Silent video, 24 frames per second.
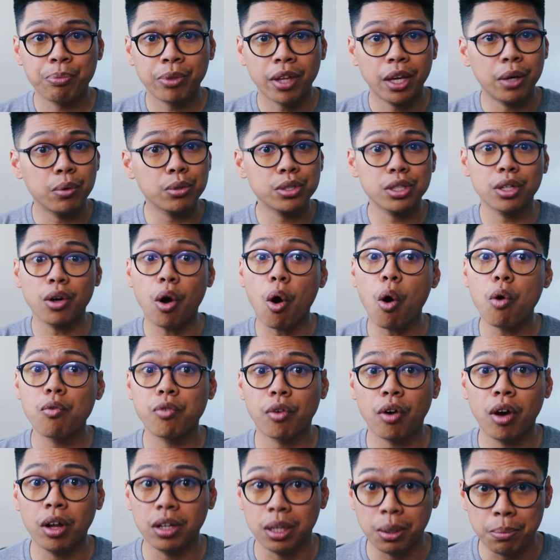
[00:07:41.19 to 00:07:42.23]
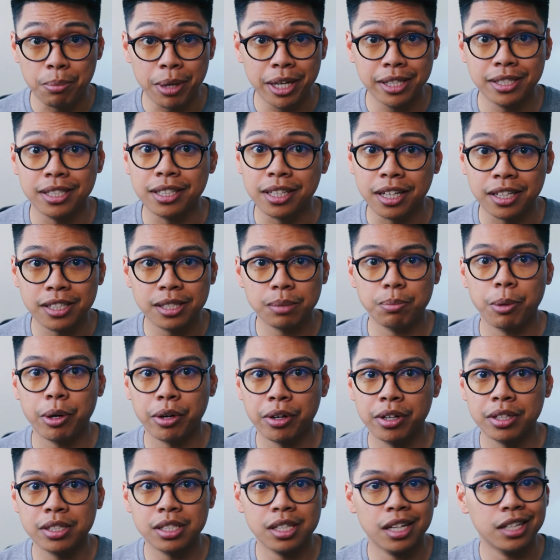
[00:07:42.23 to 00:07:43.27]
It was an overall amazing
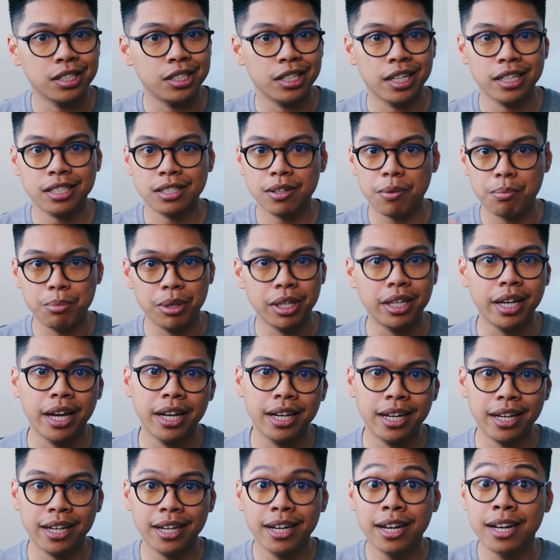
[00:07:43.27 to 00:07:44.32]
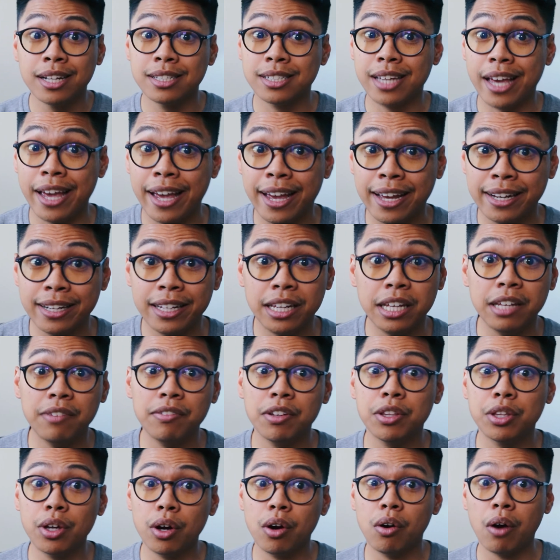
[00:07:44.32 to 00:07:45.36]
experience, just beginning to end,
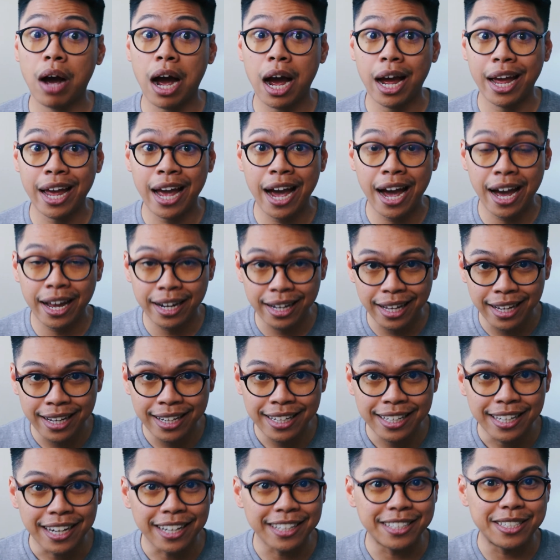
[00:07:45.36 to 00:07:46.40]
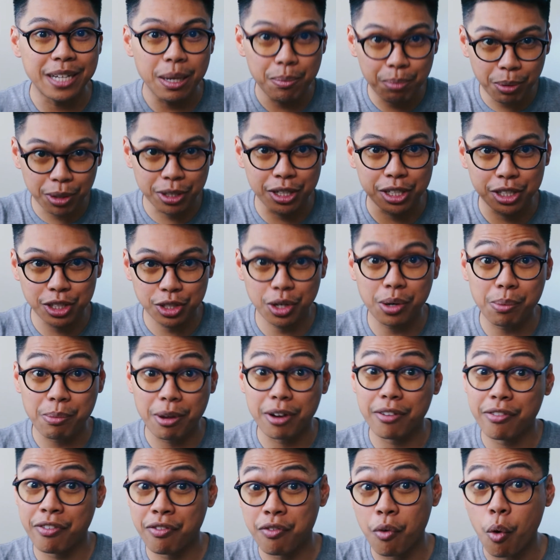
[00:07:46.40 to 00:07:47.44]
even though I had a deeper
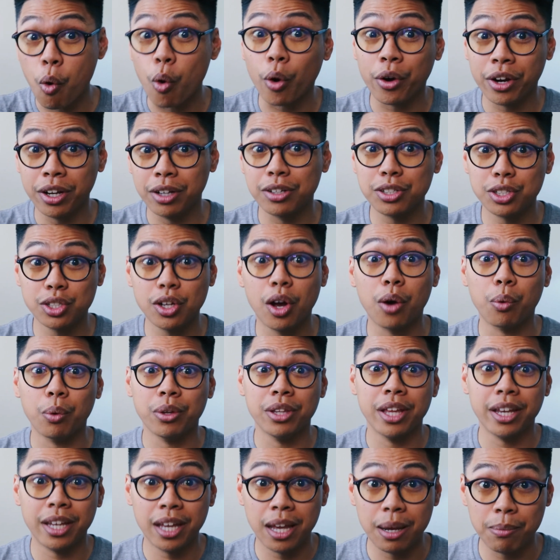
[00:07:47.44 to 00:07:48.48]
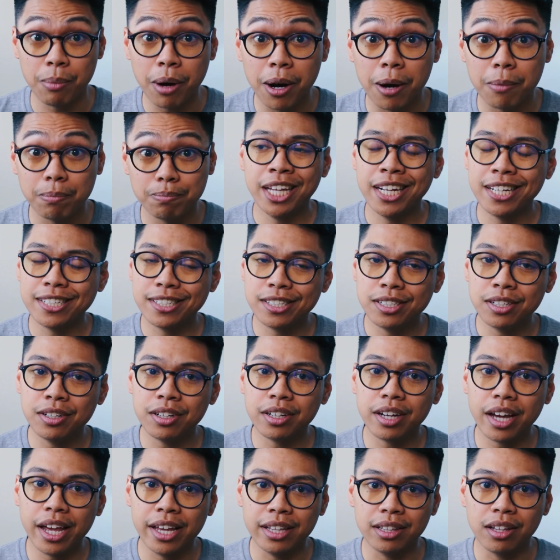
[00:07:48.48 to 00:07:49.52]
discernment for Hillsong when they came up. And it
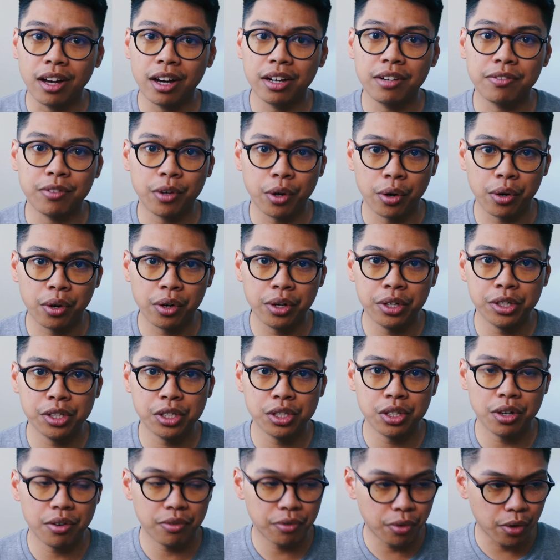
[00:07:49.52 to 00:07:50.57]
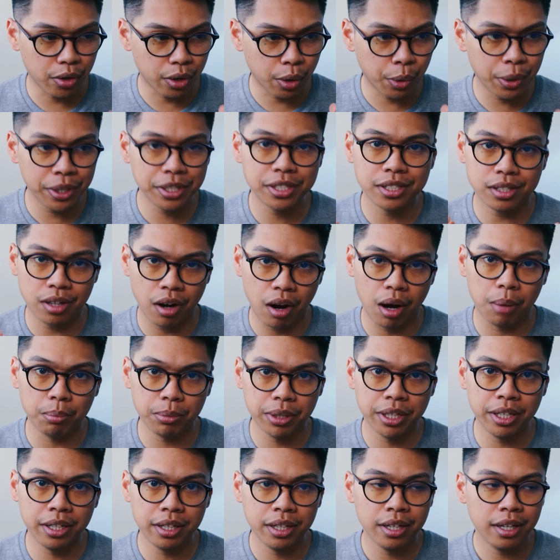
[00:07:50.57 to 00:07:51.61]
took a lot of courage for Chris
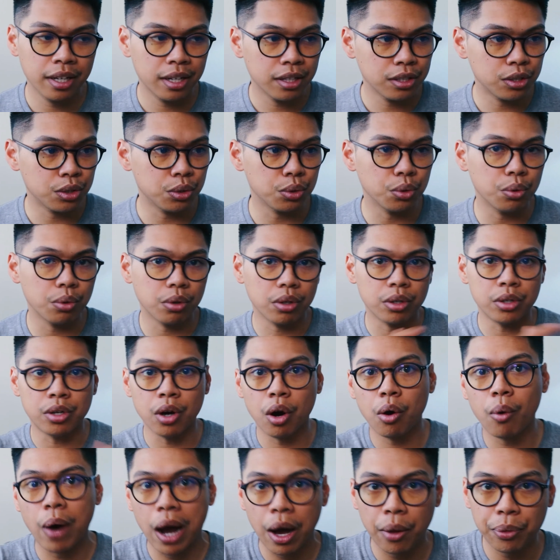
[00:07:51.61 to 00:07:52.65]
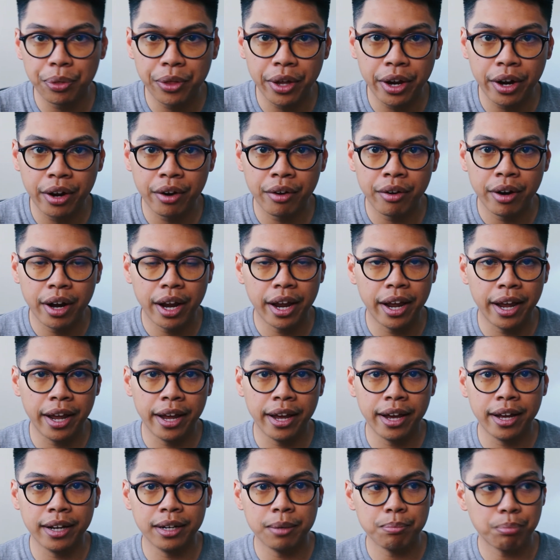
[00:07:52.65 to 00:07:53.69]
Tomlin to go out there
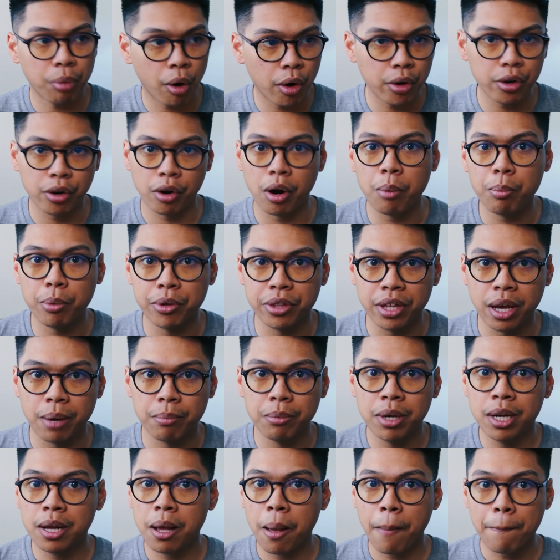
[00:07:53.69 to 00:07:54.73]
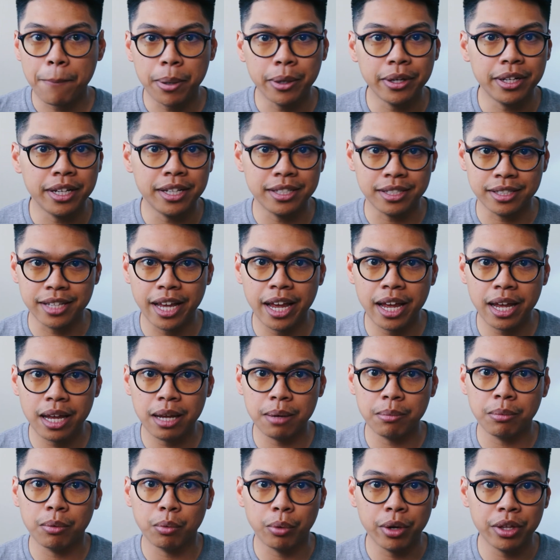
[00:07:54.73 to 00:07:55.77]
and partner up with them, put his
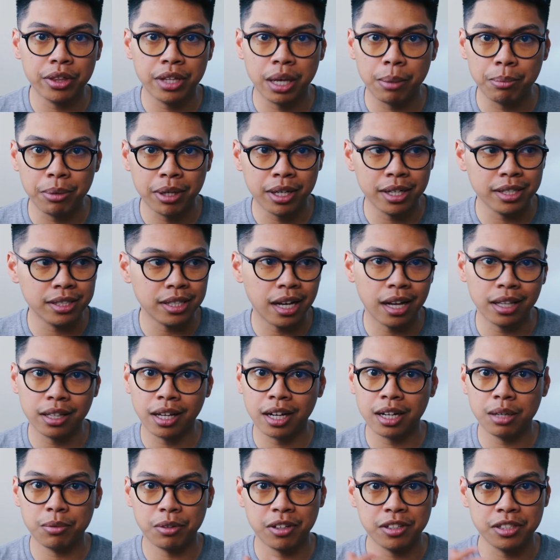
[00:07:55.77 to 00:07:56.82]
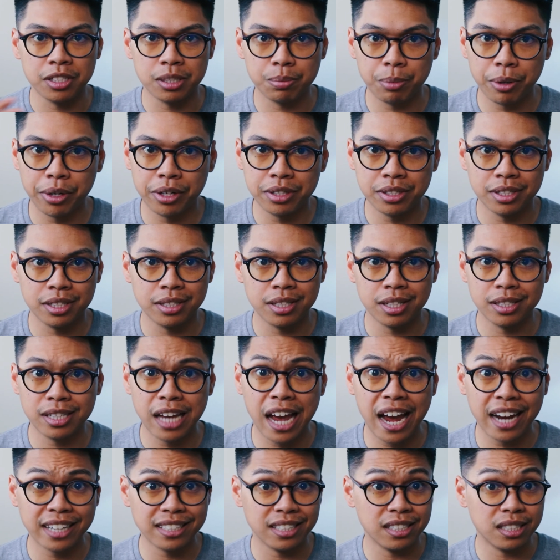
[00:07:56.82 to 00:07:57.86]
name with them, because a lot of conspiracies,
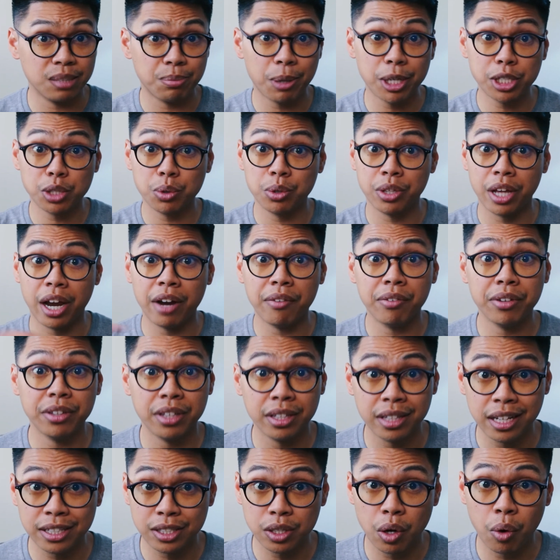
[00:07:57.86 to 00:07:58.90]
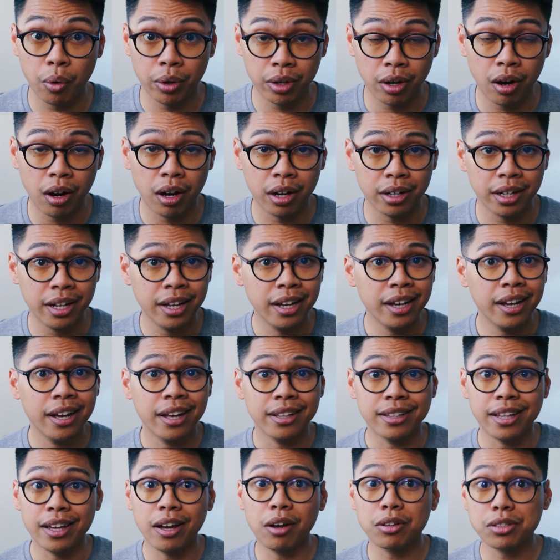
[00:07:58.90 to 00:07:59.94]
attacks, especially with everything that's going on,
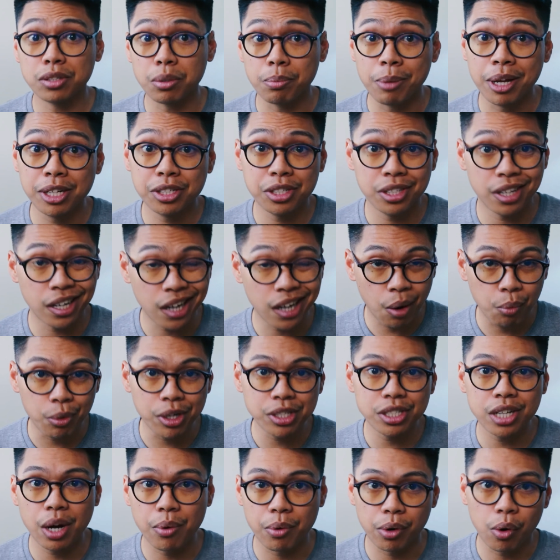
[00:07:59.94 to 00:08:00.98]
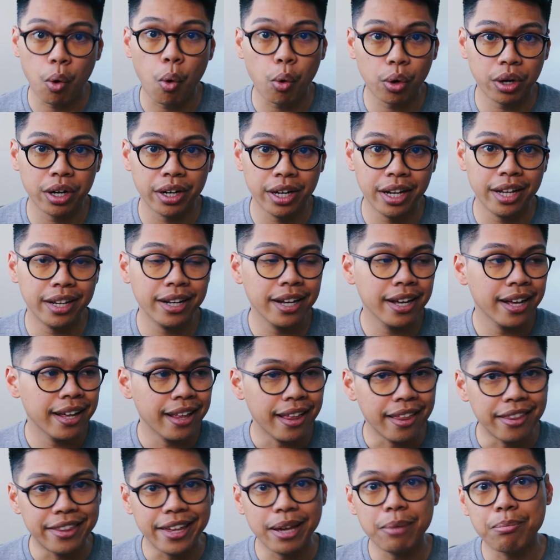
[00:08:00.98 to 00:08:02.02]
they also mentioned, wish I recorded it,
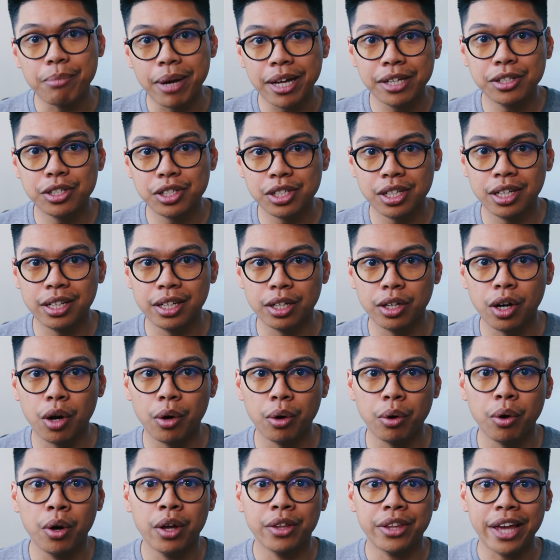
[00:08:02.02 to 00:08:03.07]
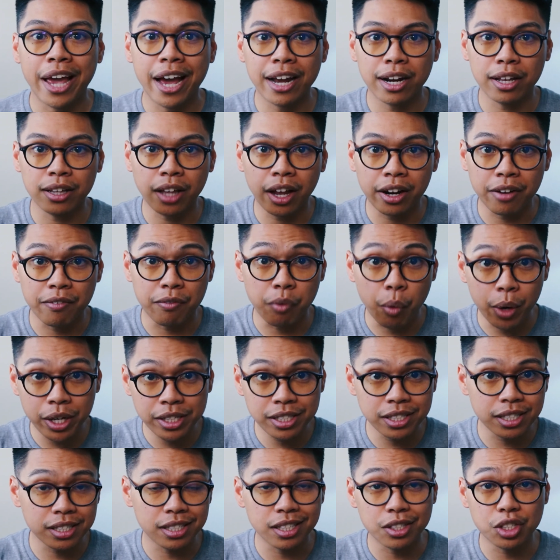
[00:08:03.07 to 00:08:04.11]
they mentioned, you know, they had a lot of
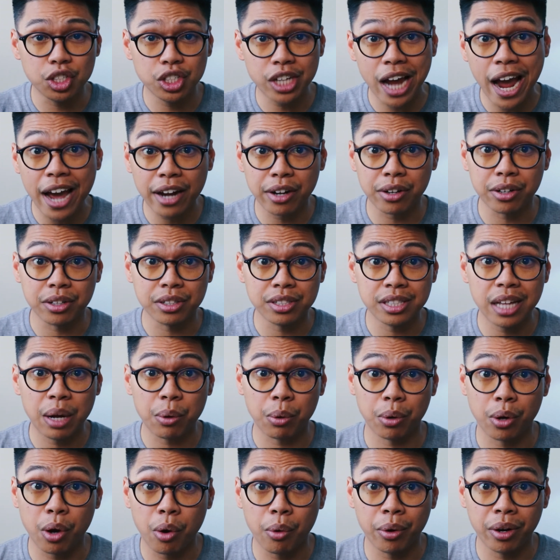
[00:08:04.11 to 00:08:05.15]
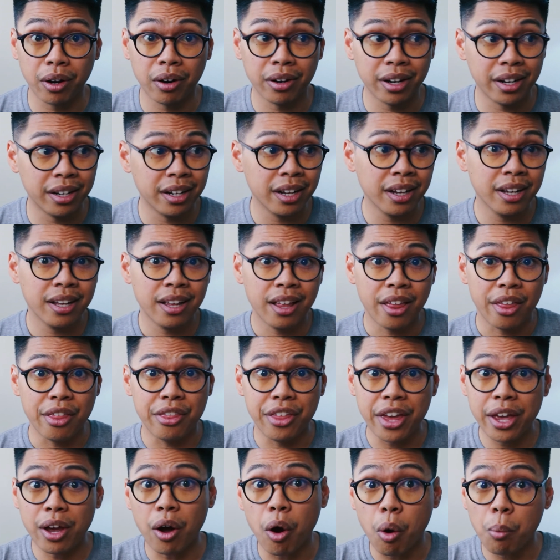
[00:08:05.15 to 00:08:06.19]
voices and chatters that were going on, and
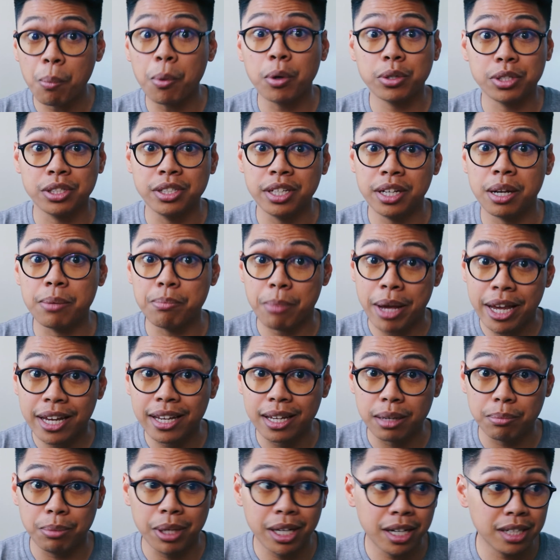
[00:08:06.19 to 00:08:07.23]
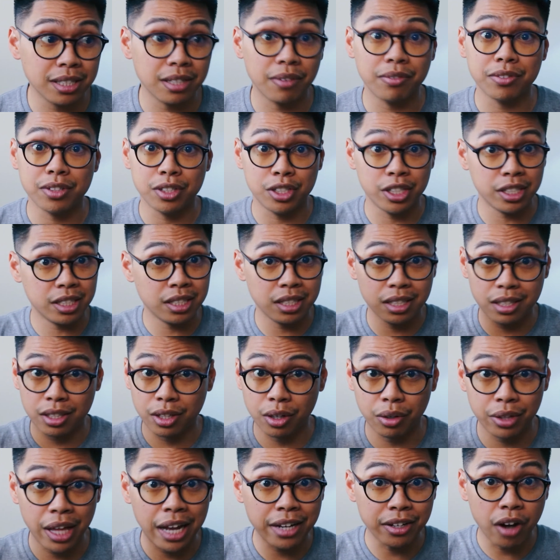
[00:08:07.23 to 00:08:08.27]
they almost didn't make it because of just, you
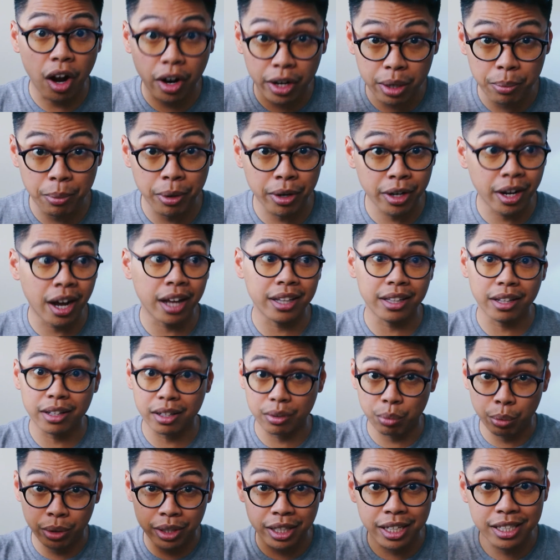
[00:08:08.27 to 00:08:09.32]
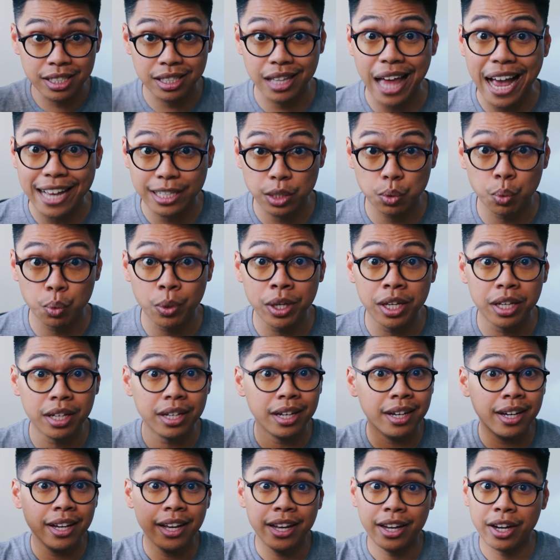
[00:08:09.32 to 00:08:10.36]
know, that documentary got released last week.
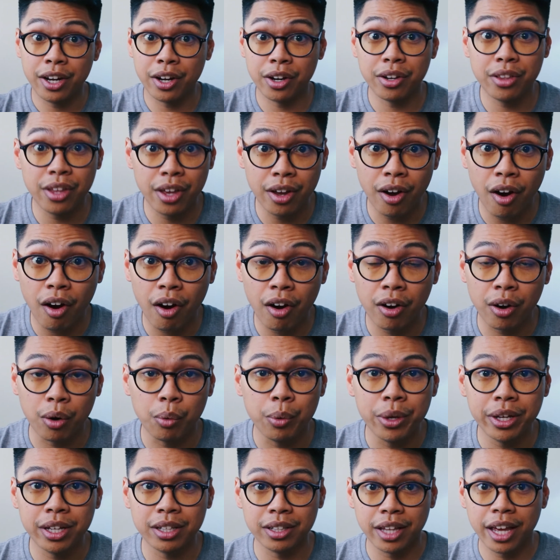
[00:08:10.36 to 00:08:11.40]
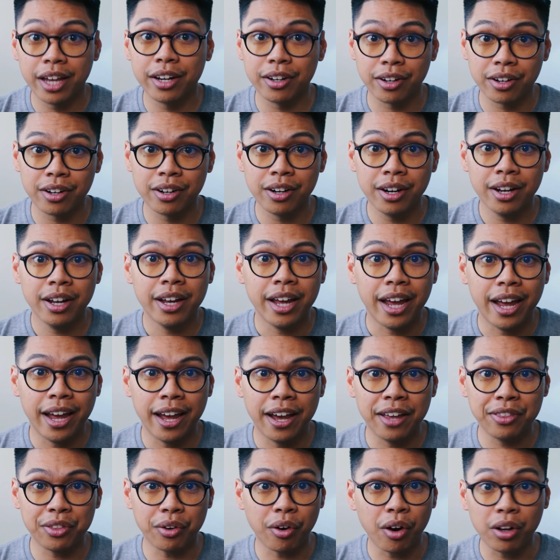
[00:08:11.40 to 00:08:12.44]
Here they are a week later,
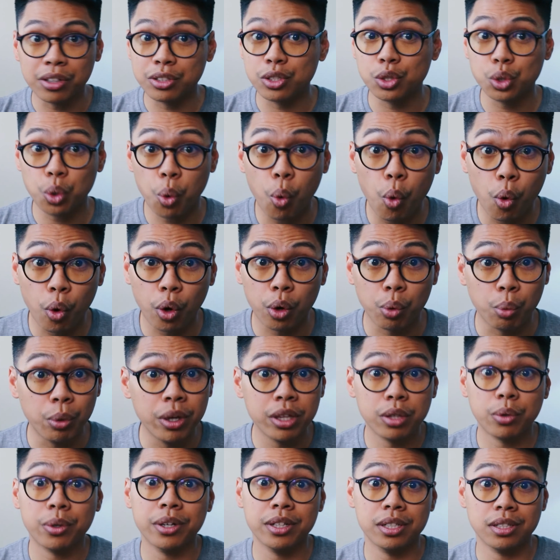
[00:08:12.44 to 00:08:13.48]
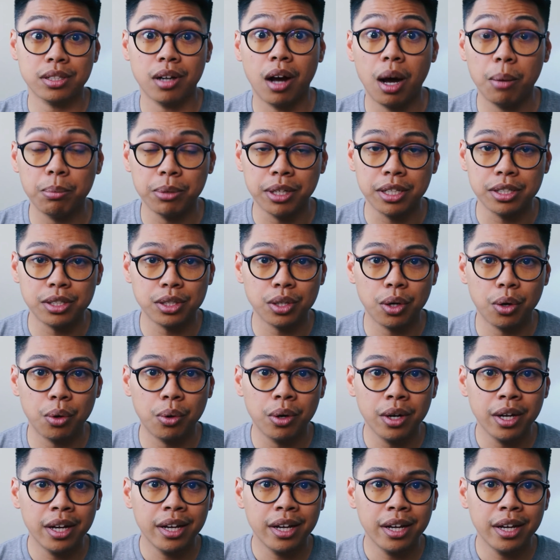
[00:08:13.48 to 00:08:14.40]
and they're on tour with Chris Tomlin. So